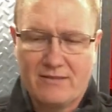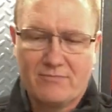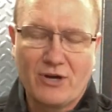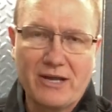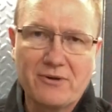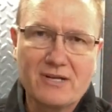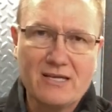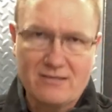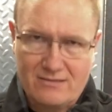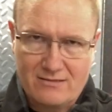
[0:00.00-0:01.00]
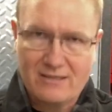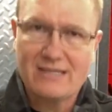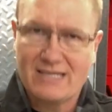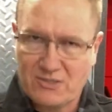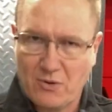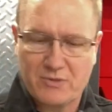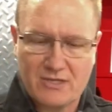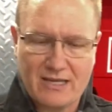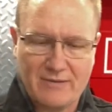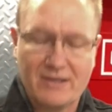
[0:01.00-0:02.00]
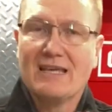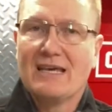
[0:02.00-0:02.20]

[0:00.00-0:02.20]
priority is what we're talking about.